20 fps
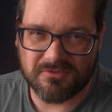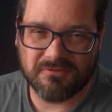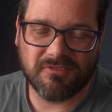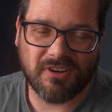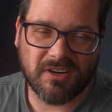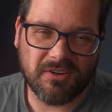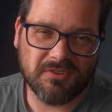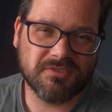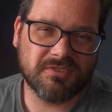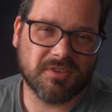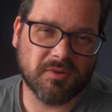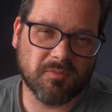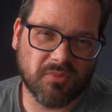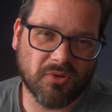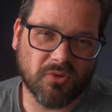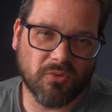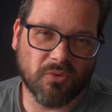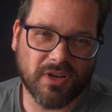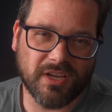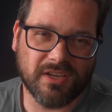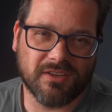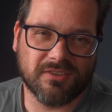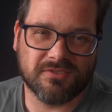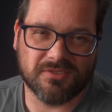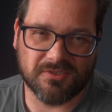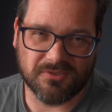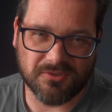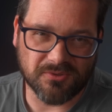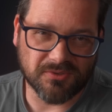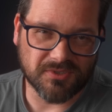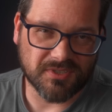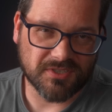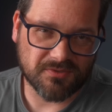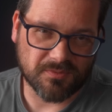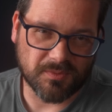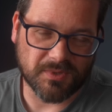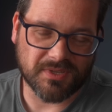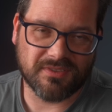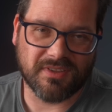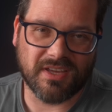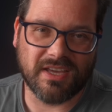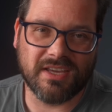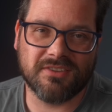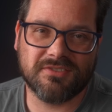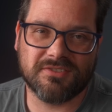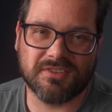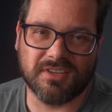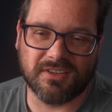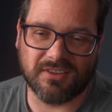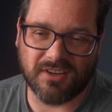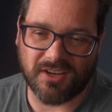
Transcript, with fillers: a very simple way to do this with async